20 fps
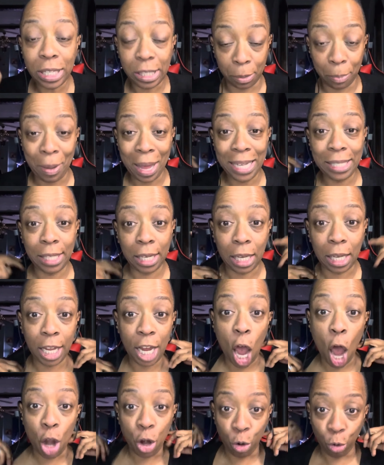is basically
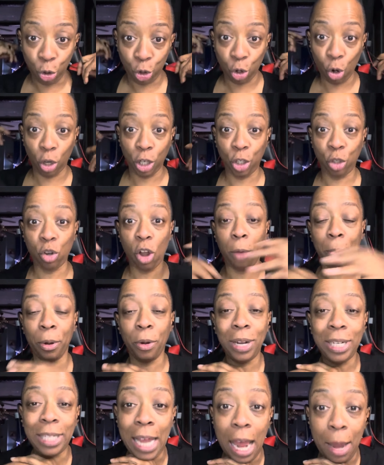a new Shirley
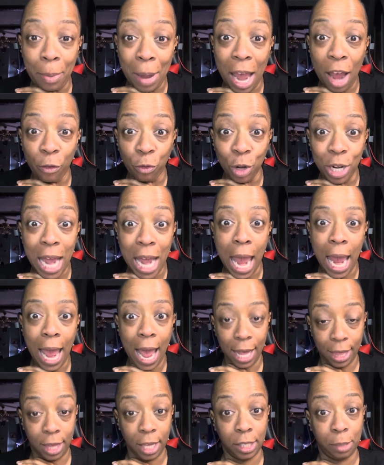Strawberry tape every day
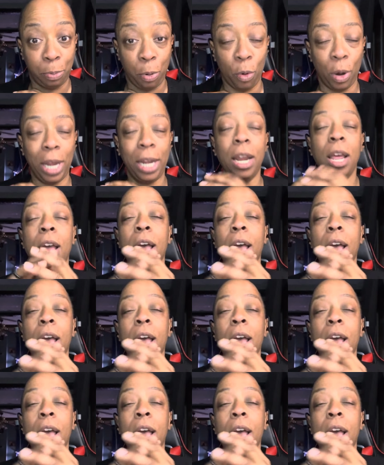at this point.